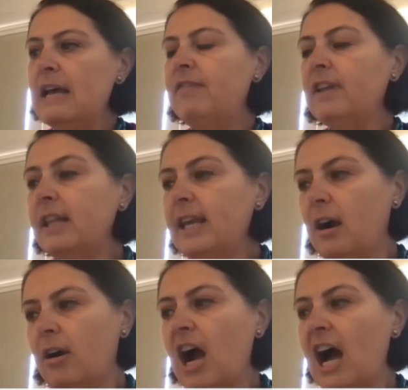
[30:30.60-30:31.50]
Filling
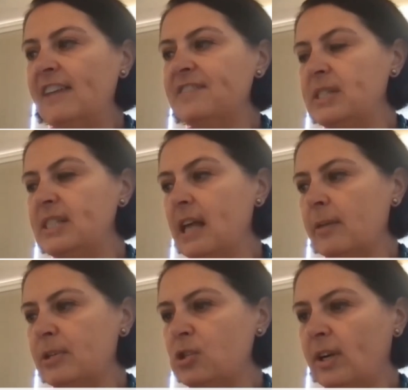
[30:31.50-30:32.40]
archives with
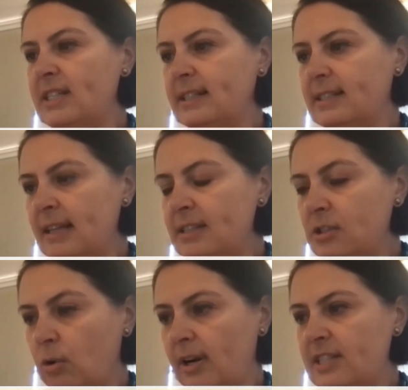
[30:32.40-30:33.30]
celebratory success
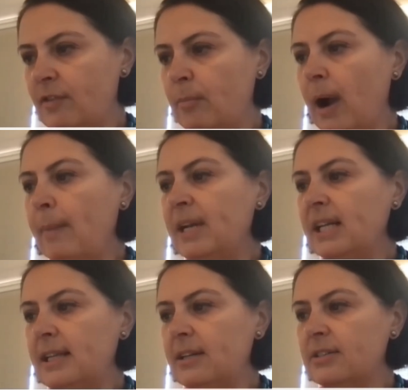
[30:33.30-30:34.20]
stories from prominent
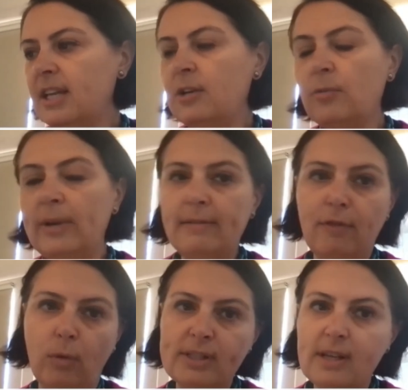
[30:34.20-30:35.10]
leaders can
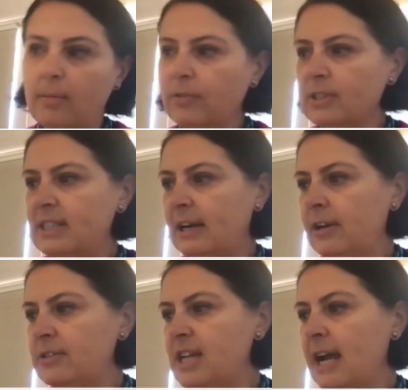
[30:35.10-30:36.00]
reinforce harmful
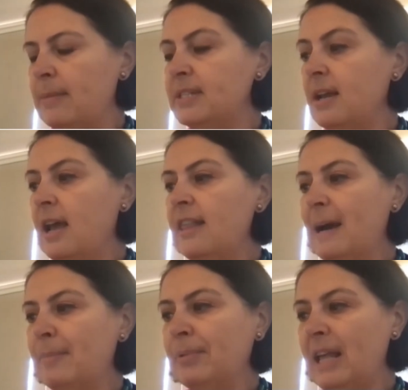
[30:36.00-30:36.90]
stereotypes
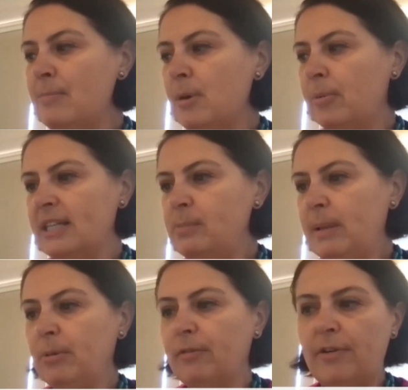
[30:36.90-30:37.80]
that blame oppressed
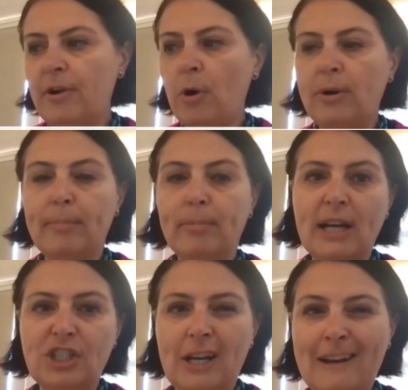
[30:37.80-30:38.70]
people for their own
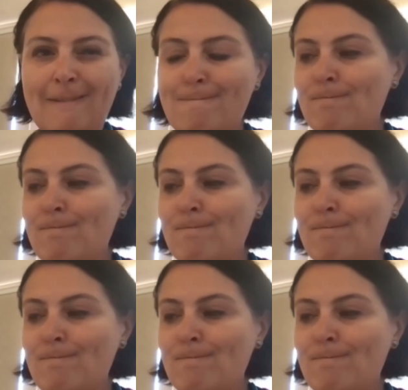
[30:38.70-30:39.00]
oppression